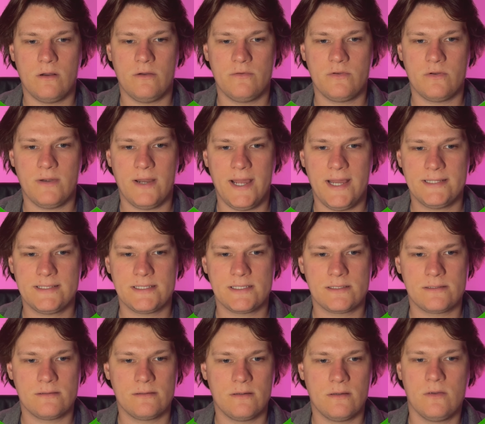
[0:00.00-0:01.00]
of your
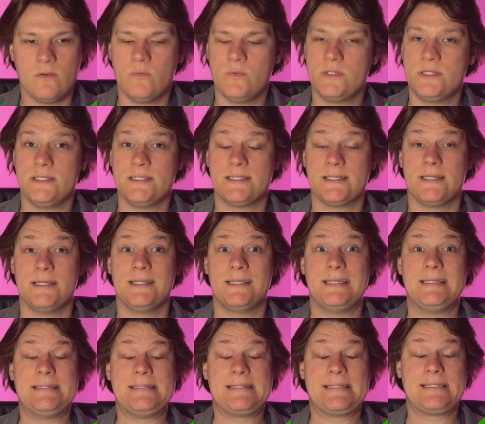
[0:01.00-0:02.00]
ads, which is an
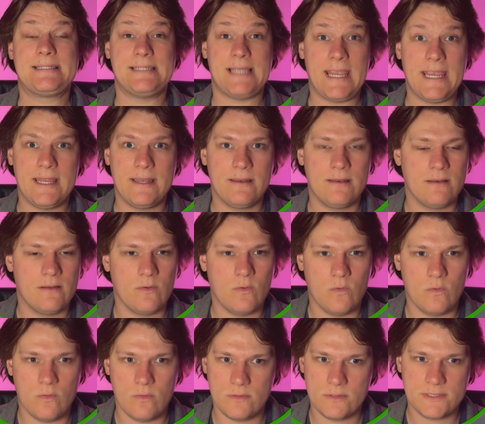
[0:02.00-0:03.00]
insane
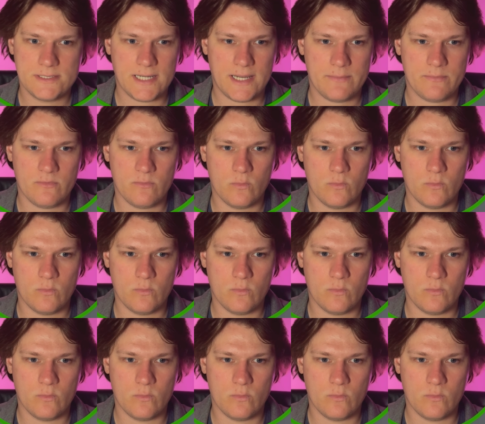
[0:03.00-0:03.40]
type of